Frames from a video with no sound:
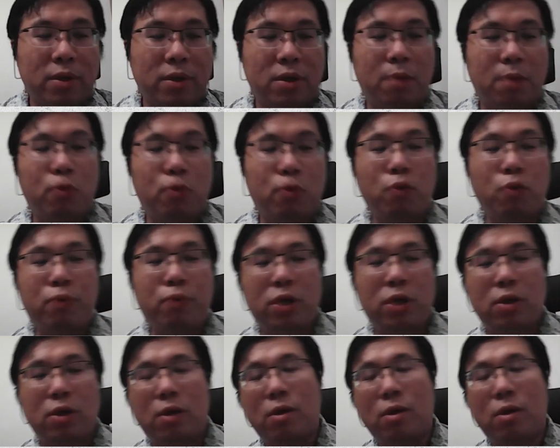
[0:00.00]
the
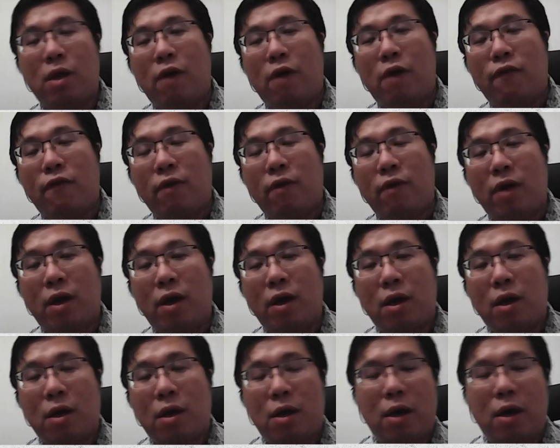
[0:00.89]
blueprint on
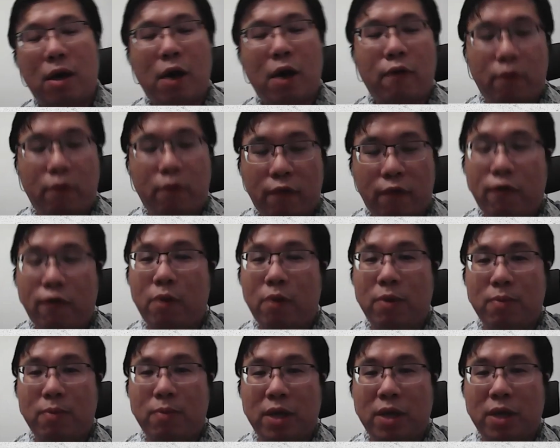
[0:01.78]
healthcare, health
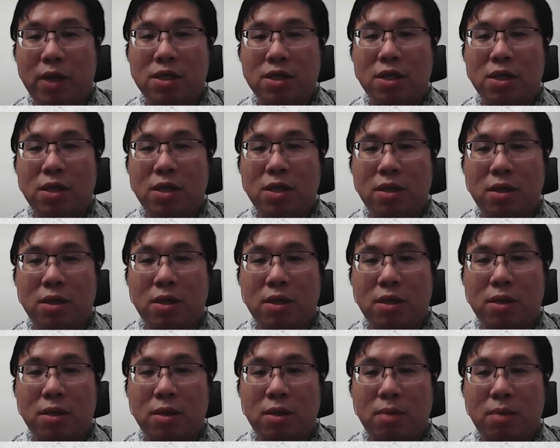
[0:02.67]
reform in Malaysia,
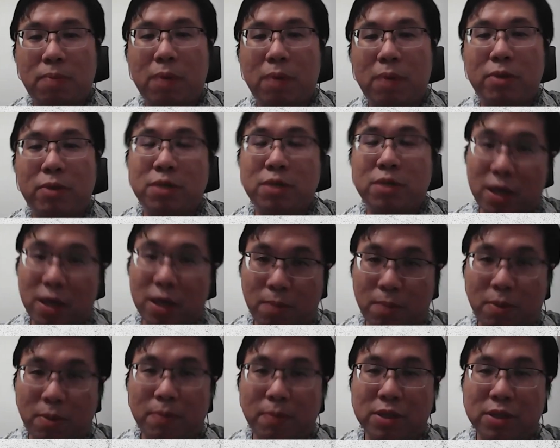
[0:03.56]
published by
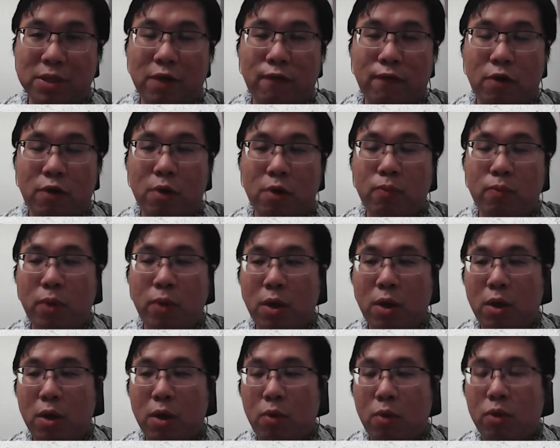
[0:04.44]
People's Health Forum.
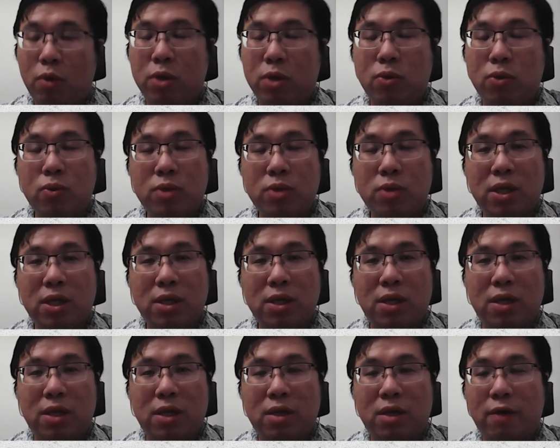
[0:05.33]
We do
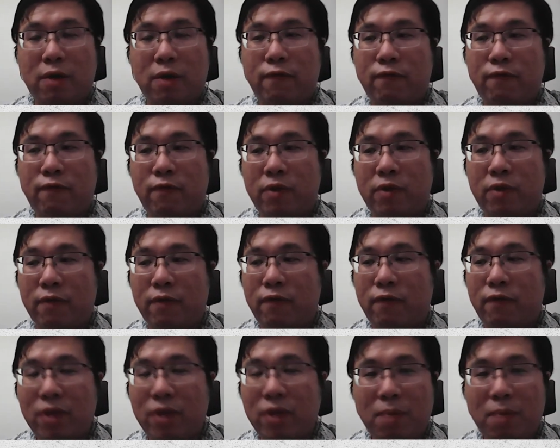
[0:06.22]
think that the
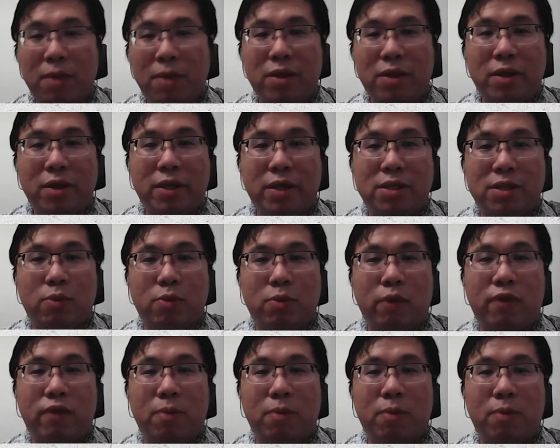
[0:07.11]
fundamental is
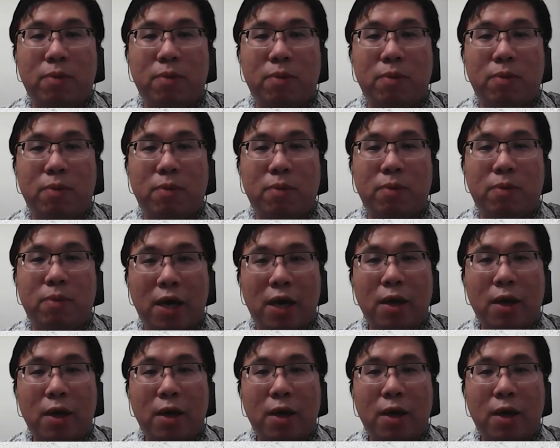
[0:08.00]
with the primary care.